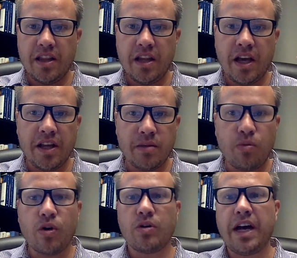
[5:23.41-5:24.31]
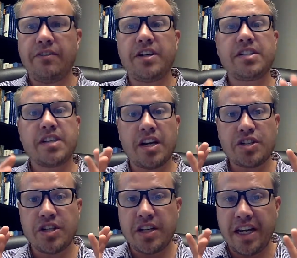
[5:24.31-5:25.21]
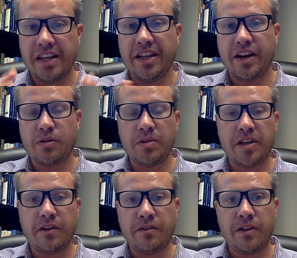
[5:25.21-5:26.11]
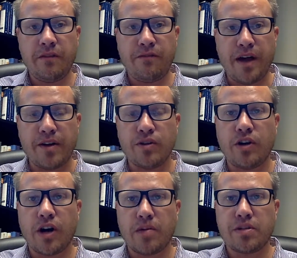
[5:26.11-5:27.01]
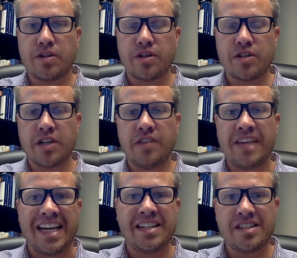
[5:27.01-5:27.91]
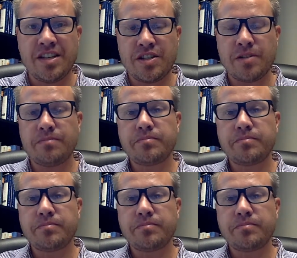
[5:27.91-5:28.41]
The board will have a discussion, and they will be the final arbiters of that decision.